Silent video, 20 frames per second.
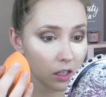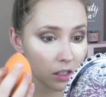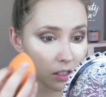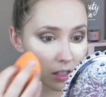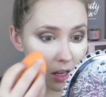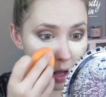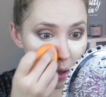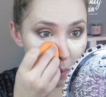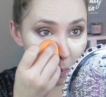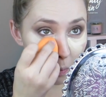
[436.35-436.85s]

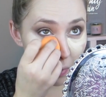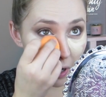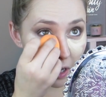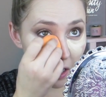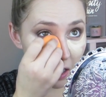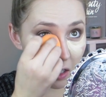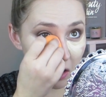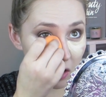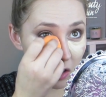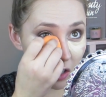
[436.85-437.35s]
to help
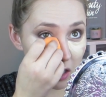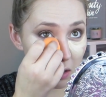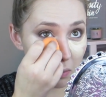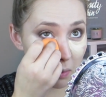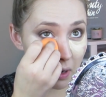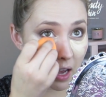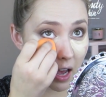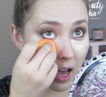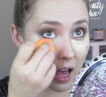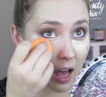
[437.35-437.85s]
brighten underneath
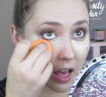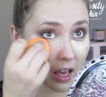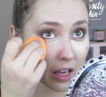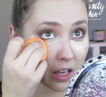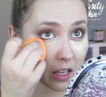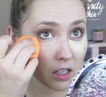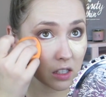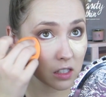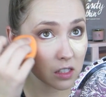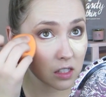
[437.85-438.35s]
my
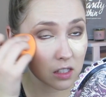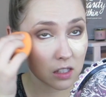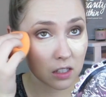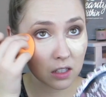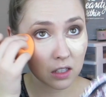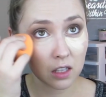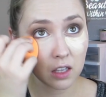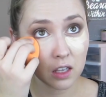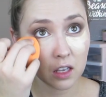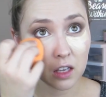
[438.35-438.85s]
eyes.